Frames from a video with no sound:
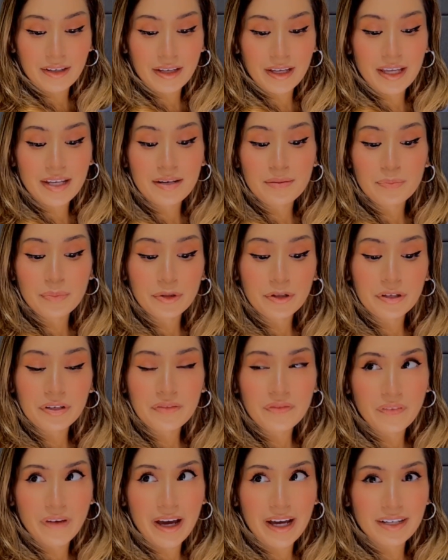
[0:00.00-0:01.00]
An
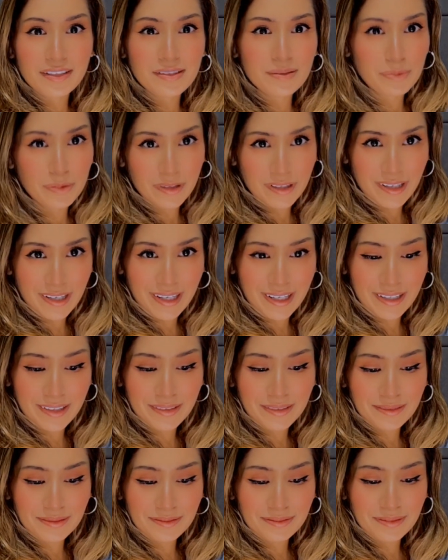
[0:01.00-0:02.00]
important fact to point
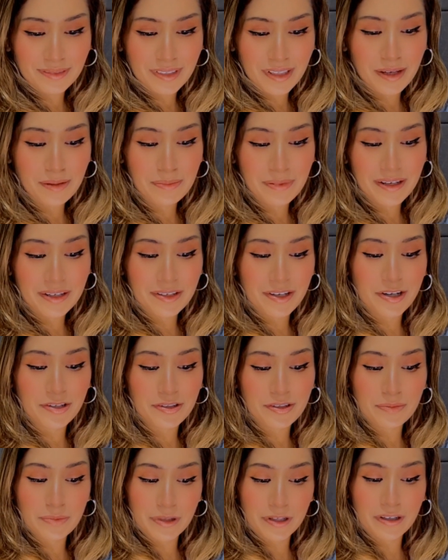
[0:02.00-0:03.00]
out about Dr.
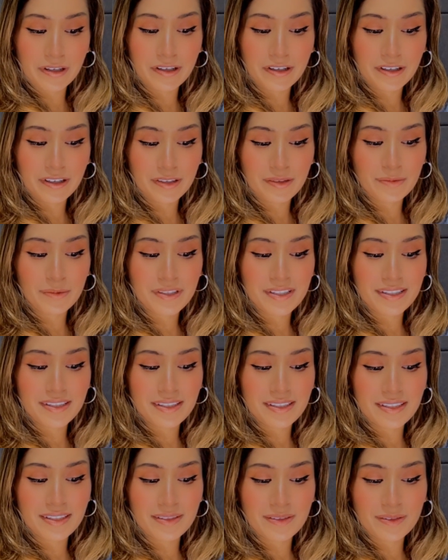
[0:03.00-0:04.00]
Burckhardt
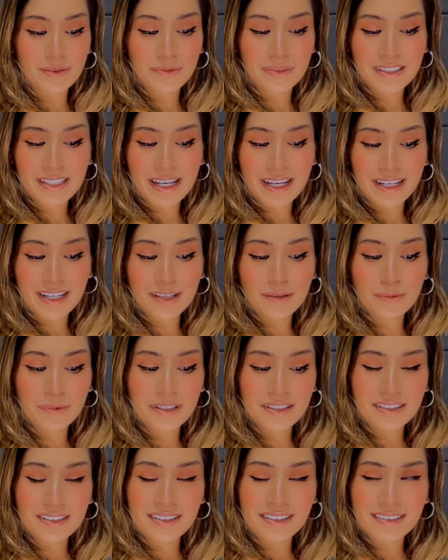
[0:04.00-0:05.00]
was that he
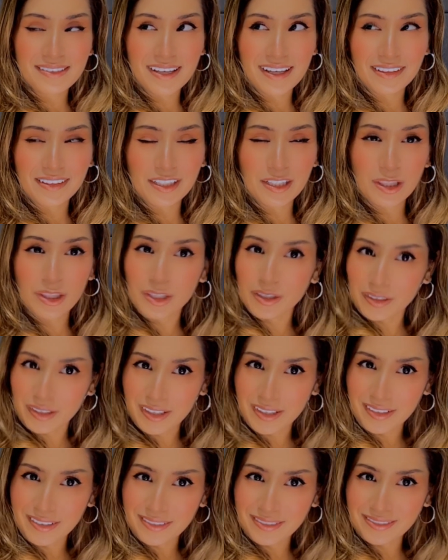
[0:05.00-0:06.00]
wasn't exactly
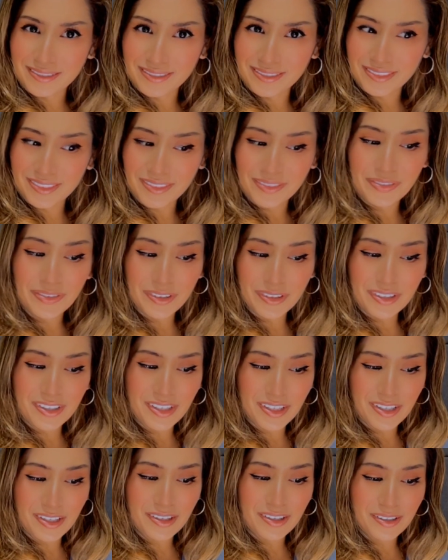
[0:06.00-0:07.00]
looking for a
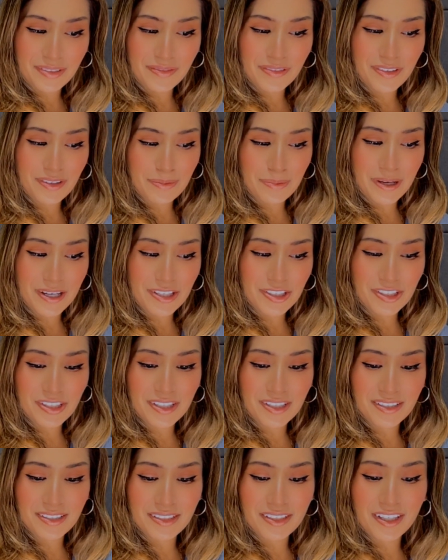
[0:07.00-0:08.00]
cure for the
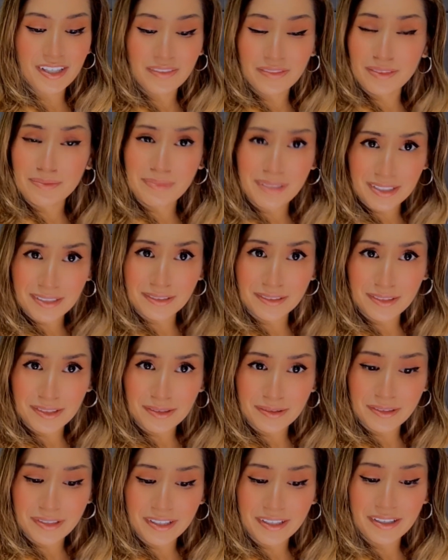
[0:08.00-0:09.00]
patient of the mental
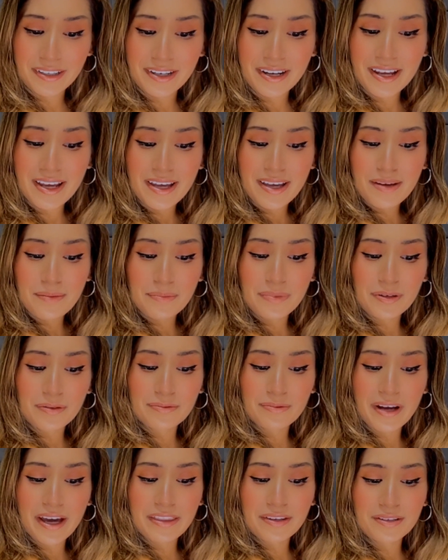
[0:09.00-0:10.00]
disorder, but
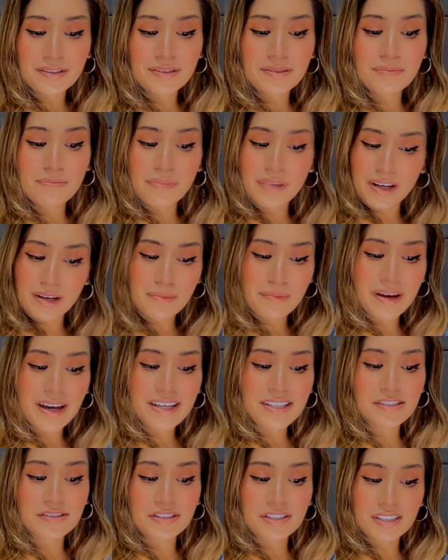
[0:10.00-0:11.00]
rather to
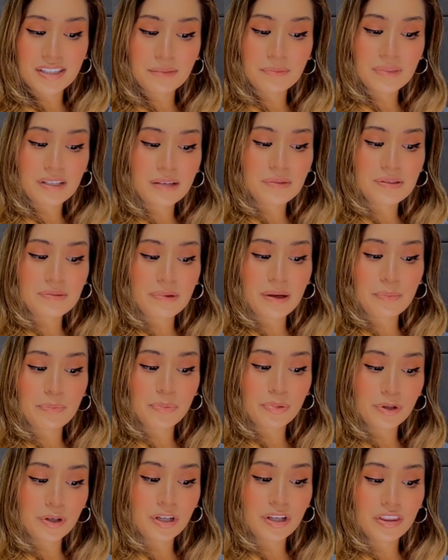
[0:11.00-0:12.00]
minimize their symptoms by
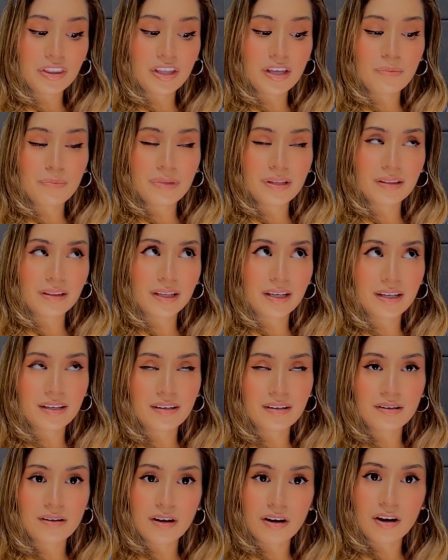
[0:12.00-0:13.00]
putting them in like
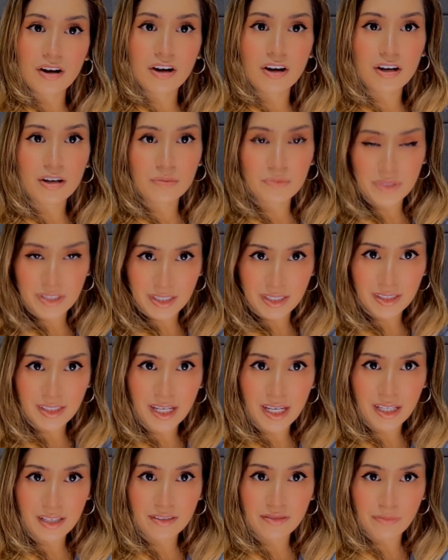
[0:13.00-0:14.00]
a calm
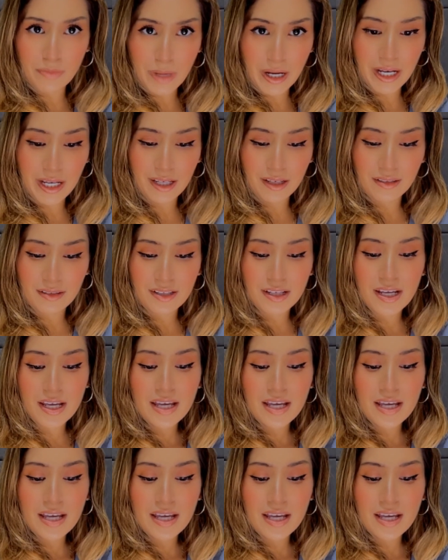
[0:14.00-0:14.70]
state of mind.